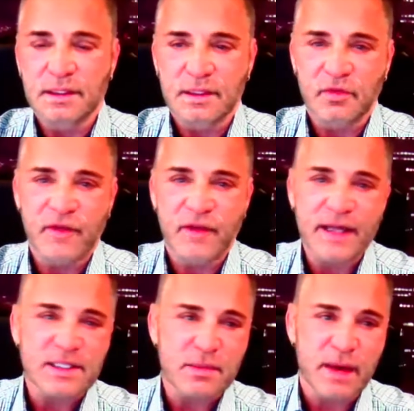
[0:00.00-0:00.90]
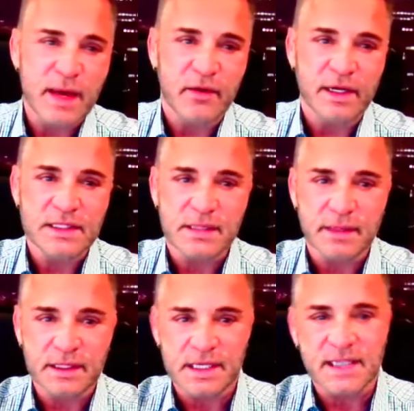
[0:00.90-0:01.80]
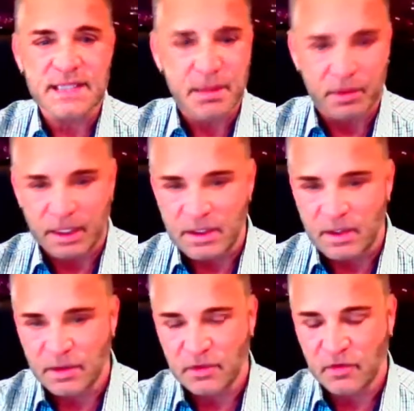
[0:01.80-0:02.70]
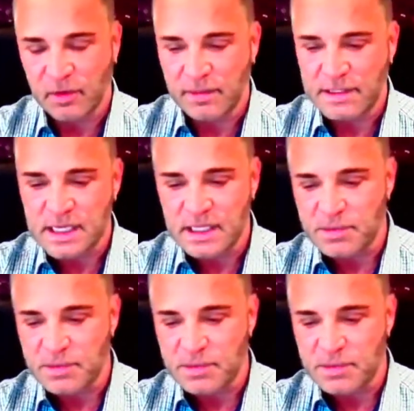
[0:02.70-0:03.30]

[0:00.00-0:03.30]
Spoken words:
The fact of the matter is, I mean, there's an example, I know you've heard me say